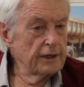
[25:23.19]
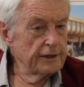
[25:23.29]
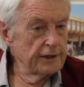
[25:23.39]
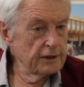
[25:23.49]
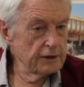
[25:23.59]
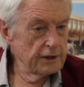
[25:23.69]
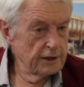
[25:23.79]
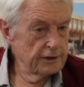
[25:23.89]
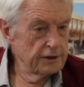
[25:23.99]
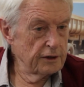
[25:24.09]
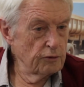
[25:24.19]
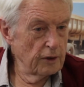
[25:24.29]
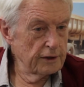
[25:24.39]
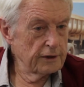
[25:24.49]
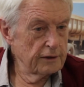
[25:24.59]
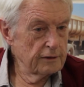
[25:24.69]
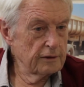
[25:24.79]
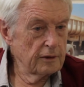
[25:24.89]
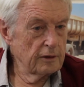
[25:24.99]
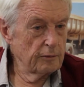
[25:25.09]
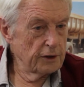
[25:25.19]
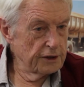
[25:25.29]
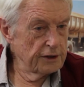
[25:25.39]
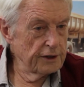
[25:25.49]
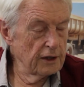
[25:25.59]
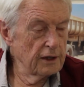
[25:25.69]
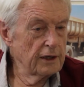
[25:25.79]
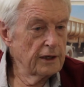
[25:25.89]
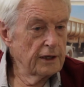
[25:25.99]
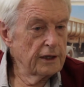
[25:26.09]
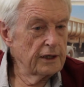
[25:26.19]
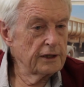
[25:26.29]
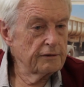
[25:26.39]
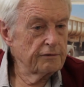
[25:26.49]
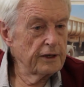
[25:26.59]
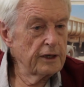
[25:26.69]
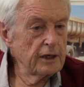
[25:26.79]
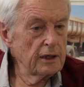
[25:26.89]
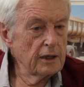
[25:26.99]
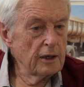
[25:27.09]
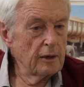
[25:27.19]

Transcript: this G1 material is very